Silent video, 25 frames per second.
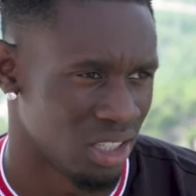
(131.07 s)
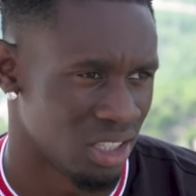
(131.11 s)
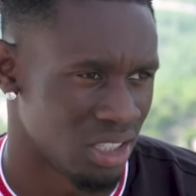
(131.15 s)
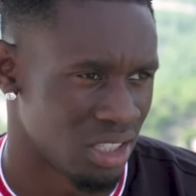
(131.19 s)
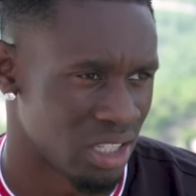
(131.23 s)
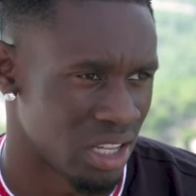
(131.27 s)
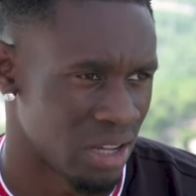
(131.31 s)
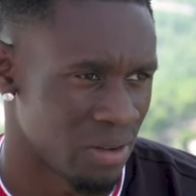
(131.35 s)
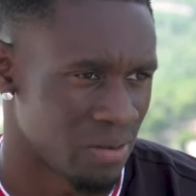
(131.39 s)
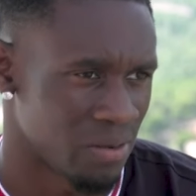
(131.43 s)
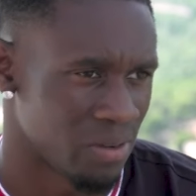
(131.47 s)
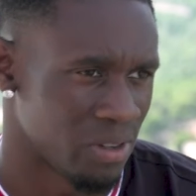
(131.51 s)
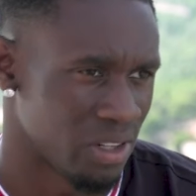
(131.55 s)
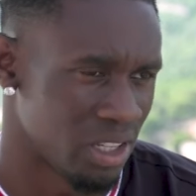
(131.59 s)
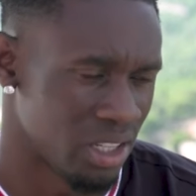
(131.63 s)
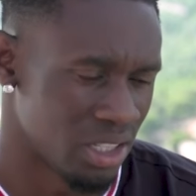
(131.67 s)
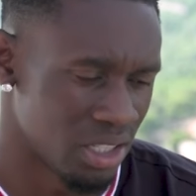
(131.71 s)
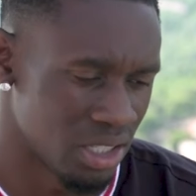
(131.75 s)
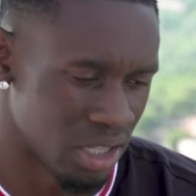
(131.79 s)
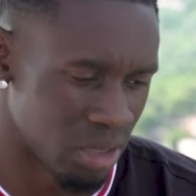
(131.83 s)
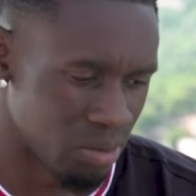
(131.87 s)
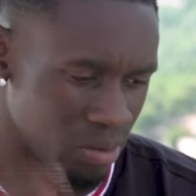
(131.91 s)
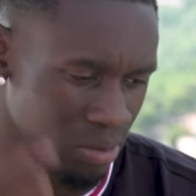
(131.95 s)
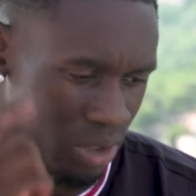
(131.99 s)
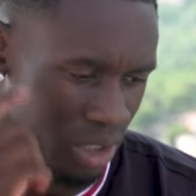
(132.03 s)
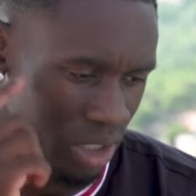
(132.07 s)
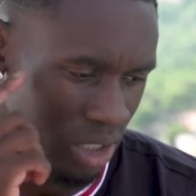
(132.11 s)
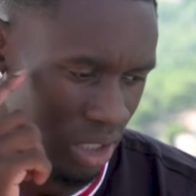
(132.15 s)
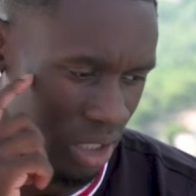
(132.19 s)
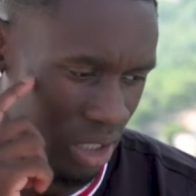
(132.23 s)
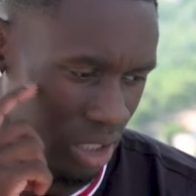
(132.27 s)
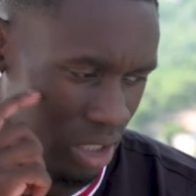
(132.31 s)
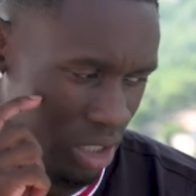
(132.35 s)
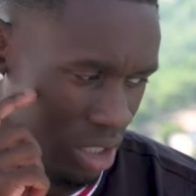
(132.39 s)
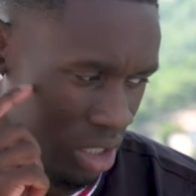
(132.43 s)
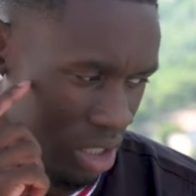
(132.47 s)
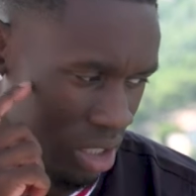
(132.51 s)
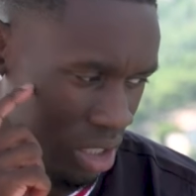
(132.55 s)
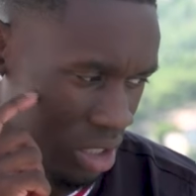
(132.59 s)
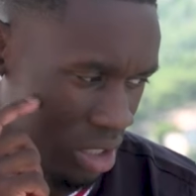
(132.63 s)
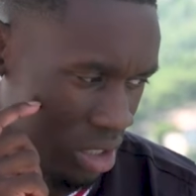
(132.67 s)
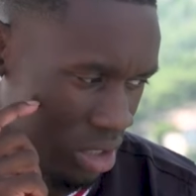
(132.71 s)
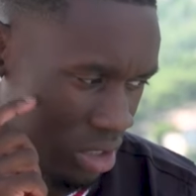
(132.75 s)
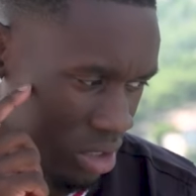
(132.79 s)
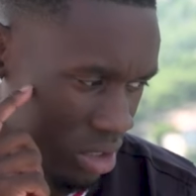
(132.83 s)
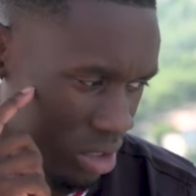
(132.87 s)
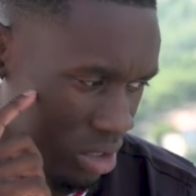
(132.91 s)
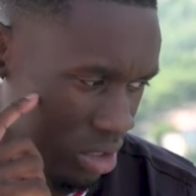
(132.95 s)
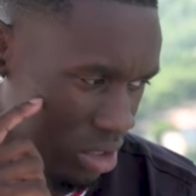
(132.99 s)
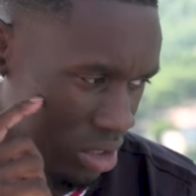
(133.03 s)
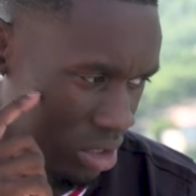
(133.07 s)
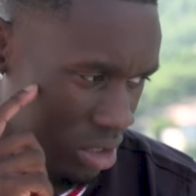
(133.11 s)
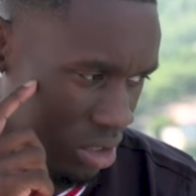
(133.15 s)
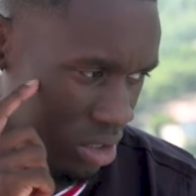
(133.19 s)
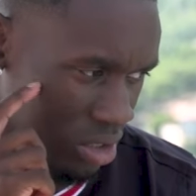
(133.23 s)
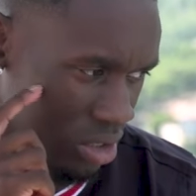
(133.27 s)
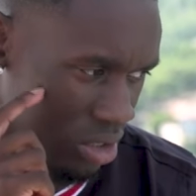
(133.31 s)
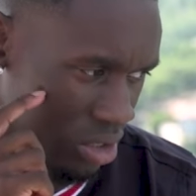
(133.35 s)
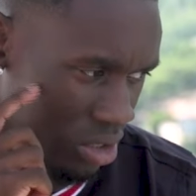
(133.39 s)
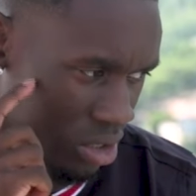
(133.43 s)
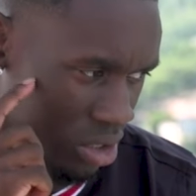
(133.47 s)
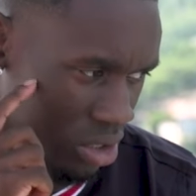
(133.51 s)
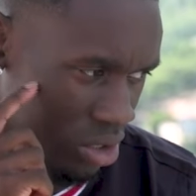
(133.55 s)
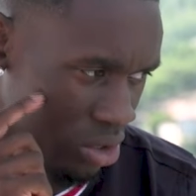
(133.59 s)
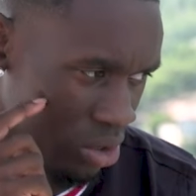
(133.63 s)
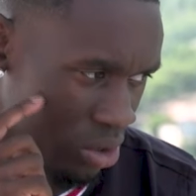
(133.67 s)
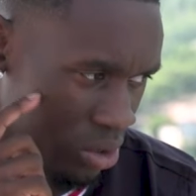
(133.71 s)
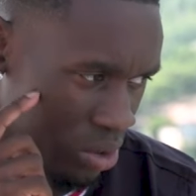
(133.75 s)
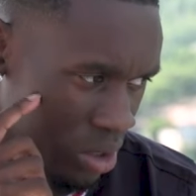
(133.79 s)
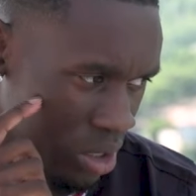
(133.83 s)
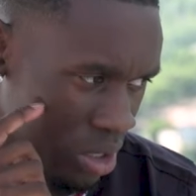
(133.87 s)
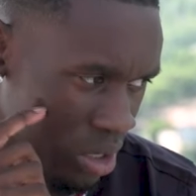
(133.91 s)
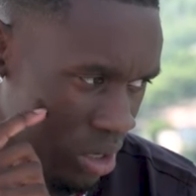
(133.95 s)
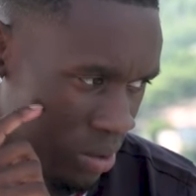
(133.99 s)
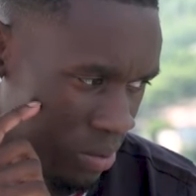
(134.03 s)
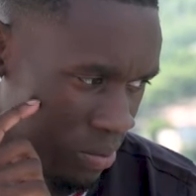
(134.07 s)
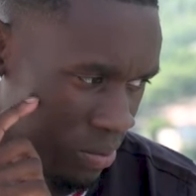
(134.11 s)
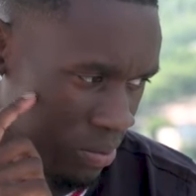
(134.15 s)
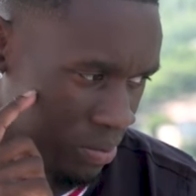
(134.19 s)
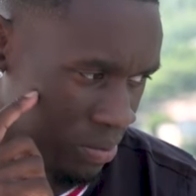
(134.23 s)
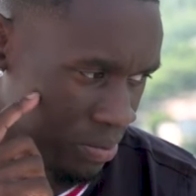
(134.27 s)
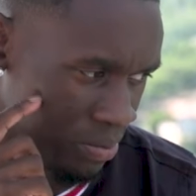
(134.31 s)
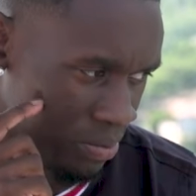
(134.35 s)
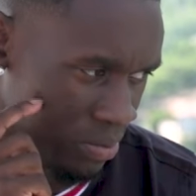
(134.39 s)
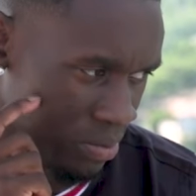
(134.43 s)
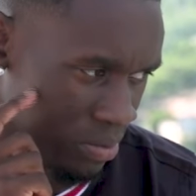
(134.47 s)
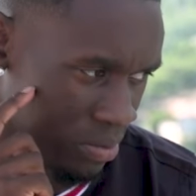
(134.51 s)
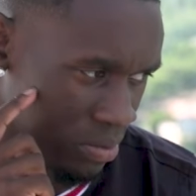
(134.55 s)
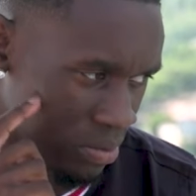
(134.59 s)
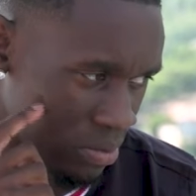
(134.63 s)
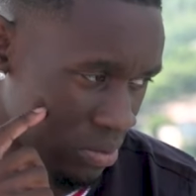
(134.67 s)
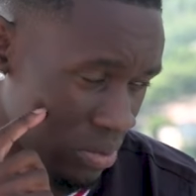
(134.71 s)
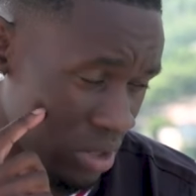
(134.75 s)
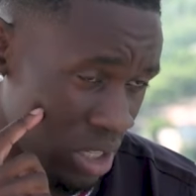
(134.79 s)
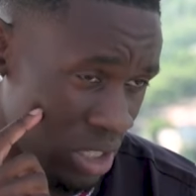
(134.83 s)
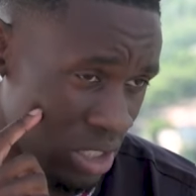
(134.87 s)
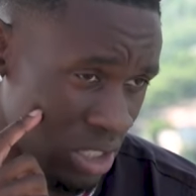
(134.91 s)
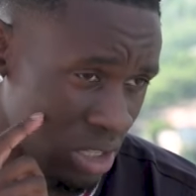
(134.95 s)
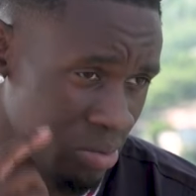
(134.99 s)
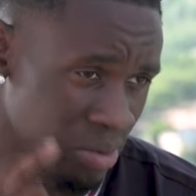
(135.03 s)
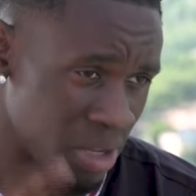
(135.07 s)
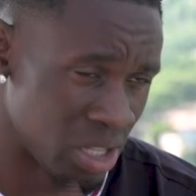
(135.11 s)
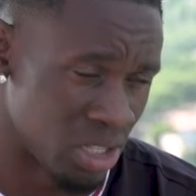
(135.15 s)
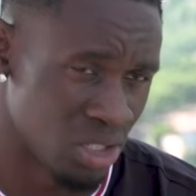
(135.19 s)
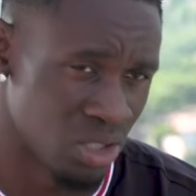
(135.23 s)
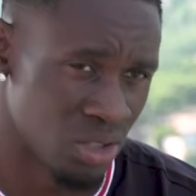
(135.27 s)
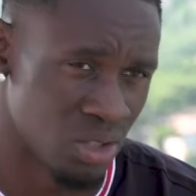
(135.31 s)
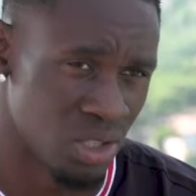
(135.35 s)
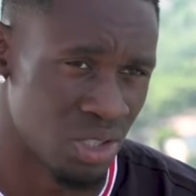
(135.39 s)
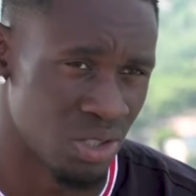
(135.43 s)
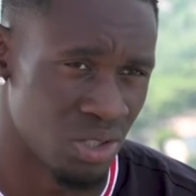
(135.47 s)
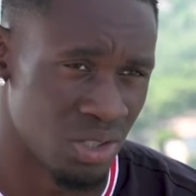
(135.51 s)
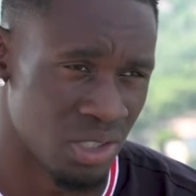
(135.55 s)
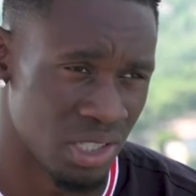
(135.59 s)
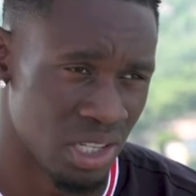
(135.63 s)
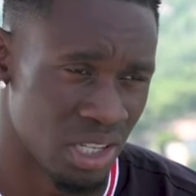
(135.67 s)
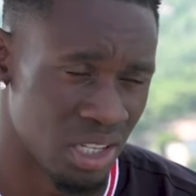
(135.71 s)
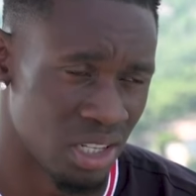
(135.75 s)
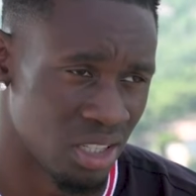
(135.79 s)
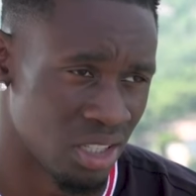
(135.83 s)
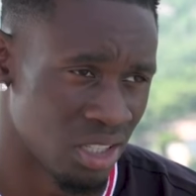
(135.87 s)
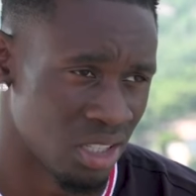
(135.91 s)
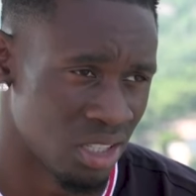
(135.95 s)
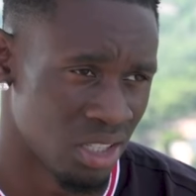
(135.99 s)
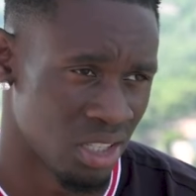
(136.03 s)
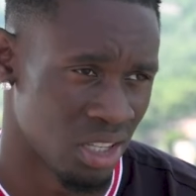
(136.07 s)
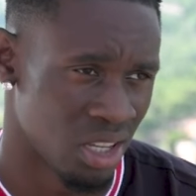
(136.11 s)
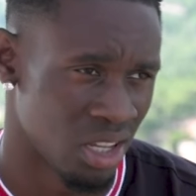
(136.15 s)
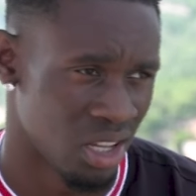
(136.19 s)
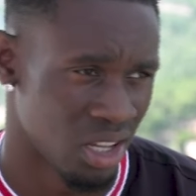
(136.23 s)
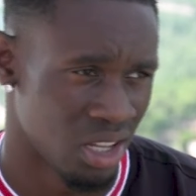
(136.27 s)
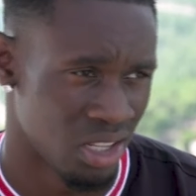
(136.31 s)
he's definitely somebody who is a mentor, as you said, and